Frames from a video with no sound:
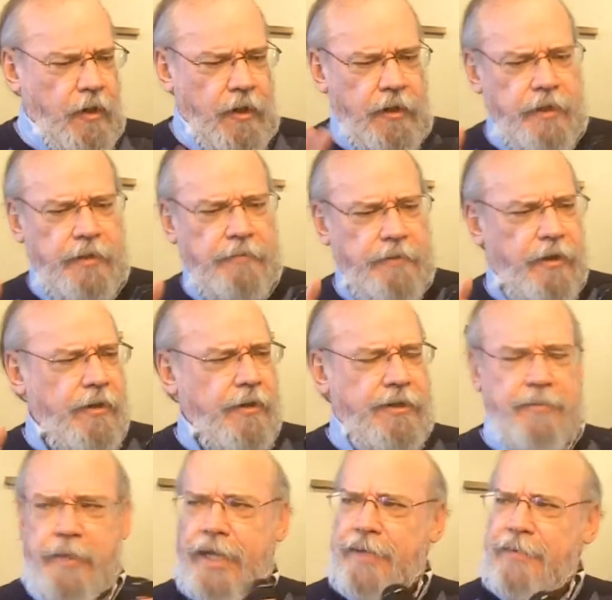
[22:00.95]

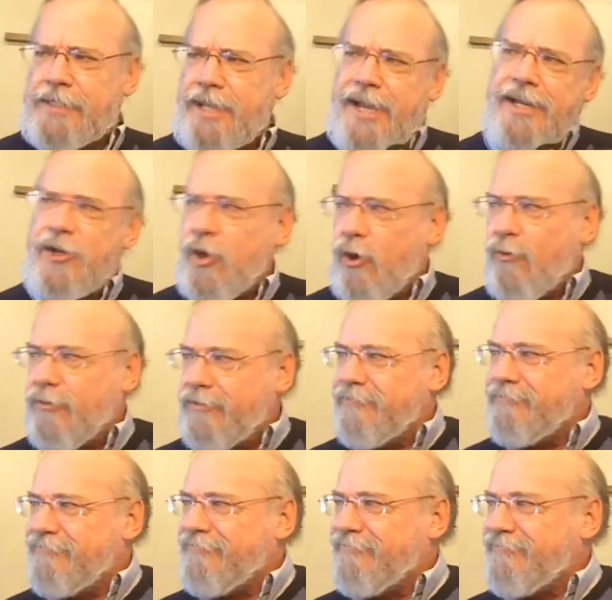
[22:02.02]
all the babies I know